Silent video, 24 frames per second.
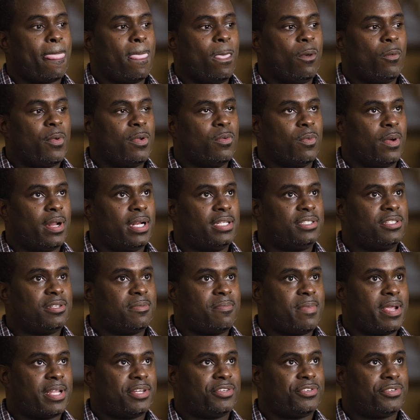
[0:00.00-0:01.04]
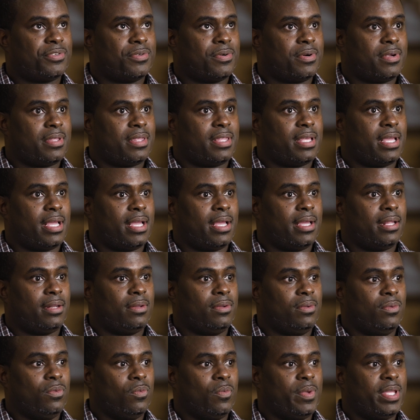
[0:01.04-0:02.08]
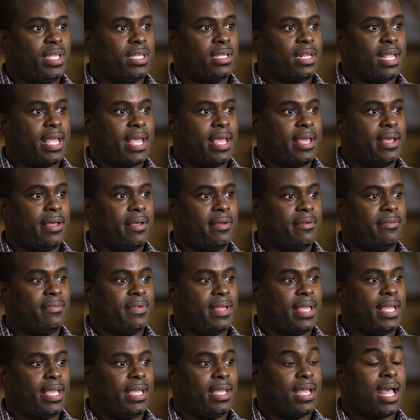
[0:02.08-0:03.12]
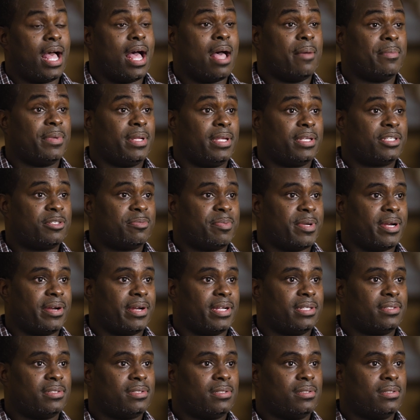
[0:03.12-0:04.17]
We wanted to make sure that we could have a omni experience.